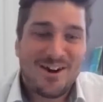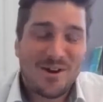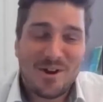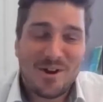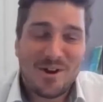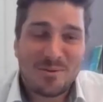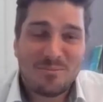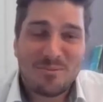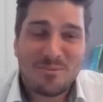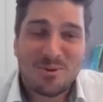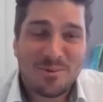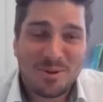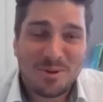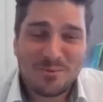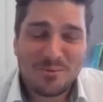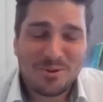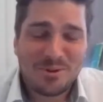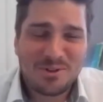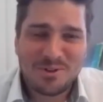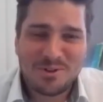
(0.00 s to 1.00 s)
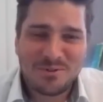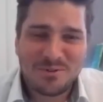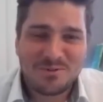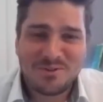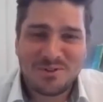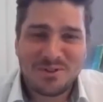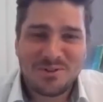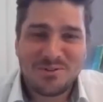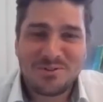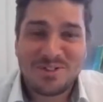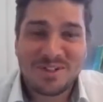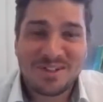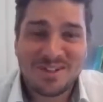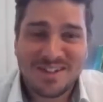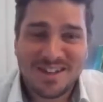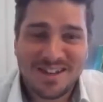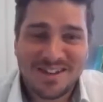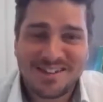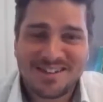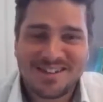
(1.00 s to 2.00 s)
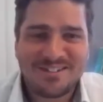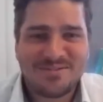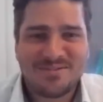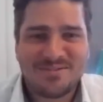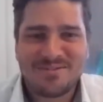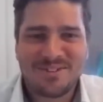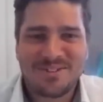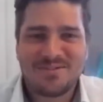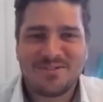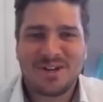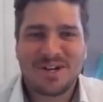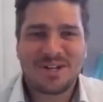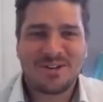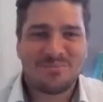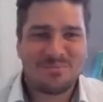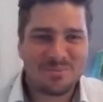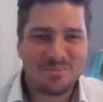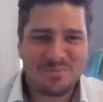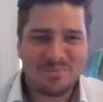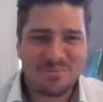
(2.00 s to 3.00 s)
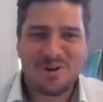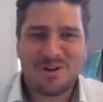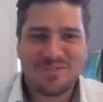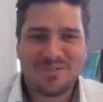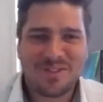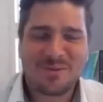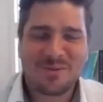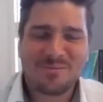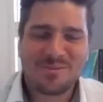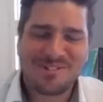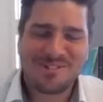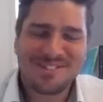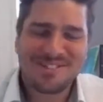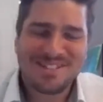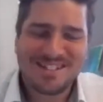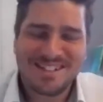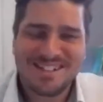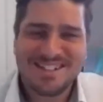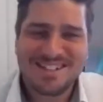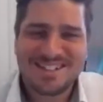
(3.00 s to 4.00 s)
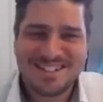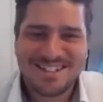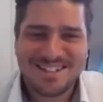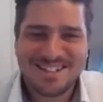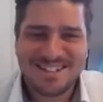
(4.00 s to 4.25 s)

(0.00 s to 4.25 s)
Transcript: I probably wouldn't have done that if I hadn't been part of that process.